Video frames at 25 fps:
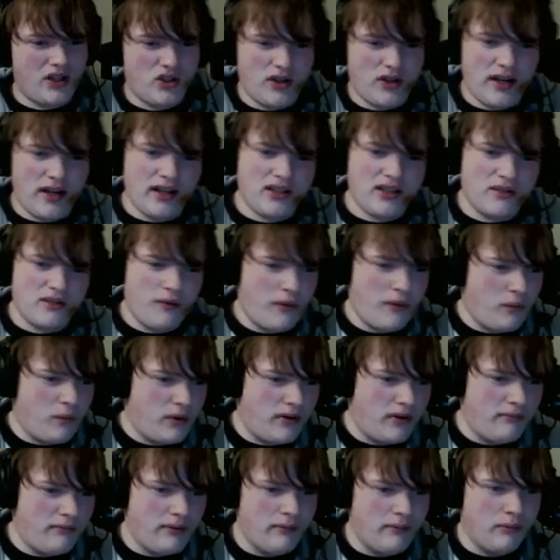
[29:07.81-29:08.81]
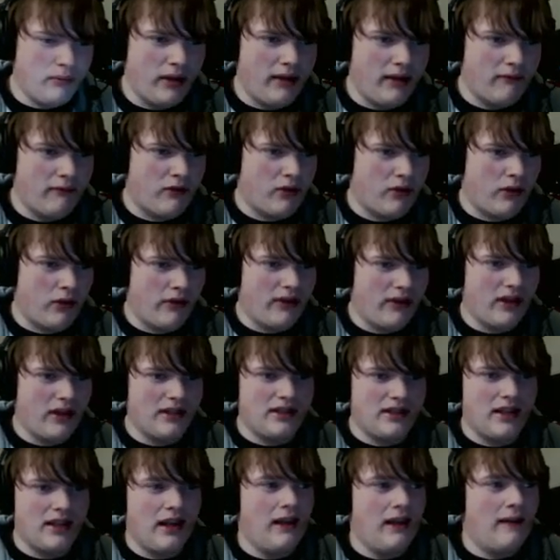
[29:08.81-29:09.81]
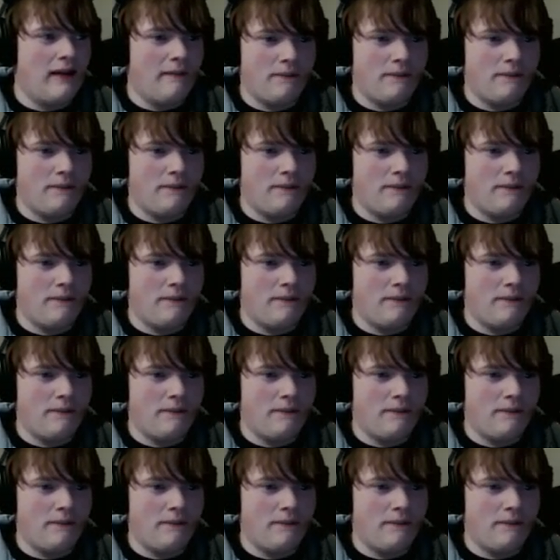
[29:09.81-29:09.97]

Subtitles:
tracks so I wouldn't be blamed for all this.